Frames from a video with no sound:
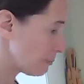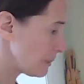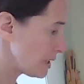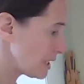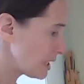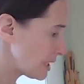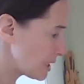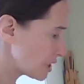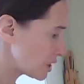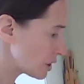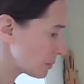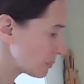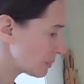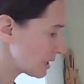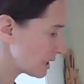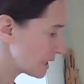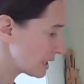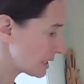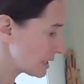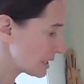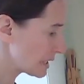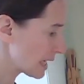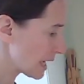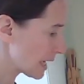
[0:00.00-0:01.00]
Medium
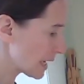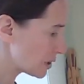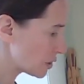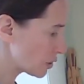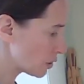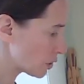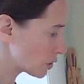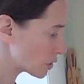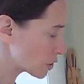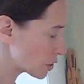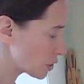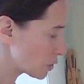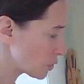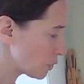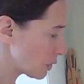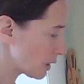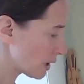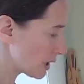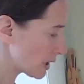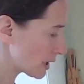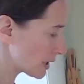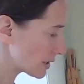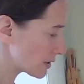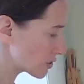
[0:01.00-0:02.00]
heat, yeah, not too
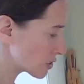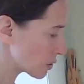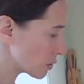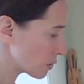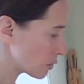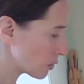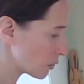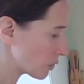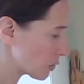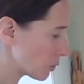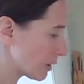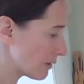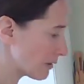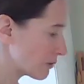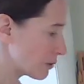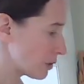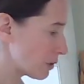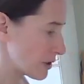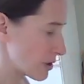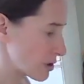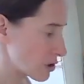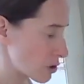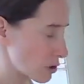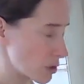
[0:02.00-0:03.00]
high. So although I've
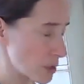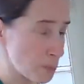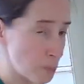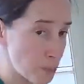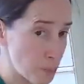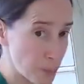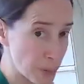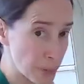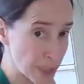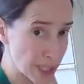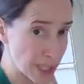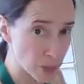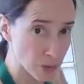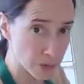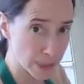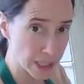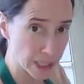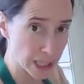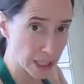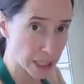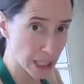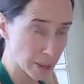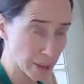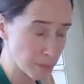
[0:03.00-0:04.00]
got this on a big
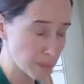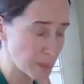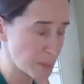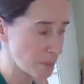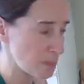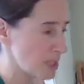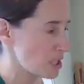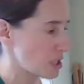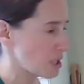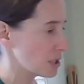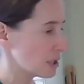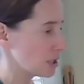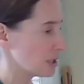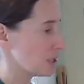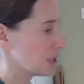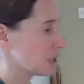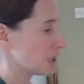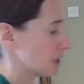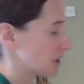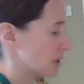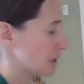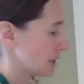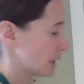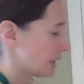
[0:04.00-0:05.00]
ring, I'm immediately
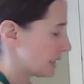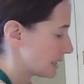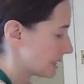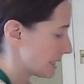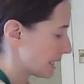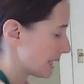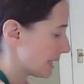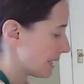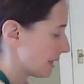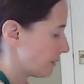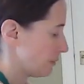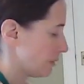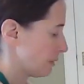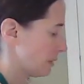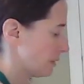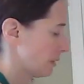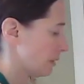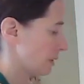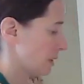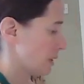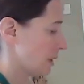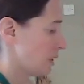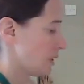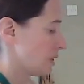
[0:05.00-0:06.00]
turning it down
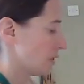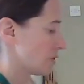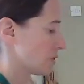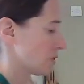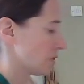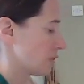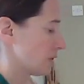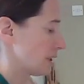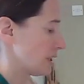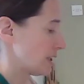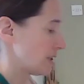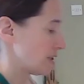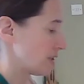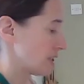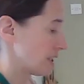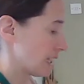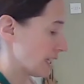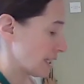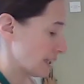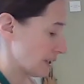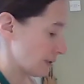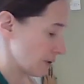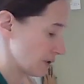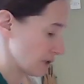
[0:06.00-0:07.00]
so that it's
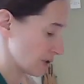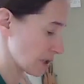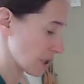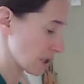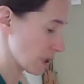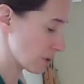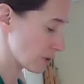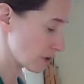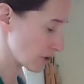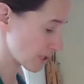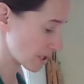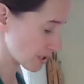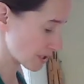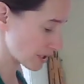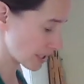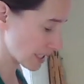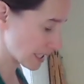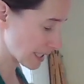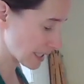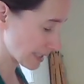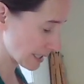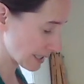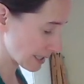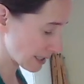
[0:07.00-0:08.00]
down as low as it
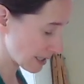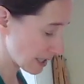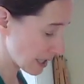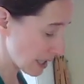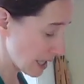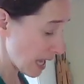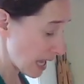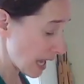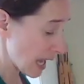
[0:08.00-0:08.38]
can.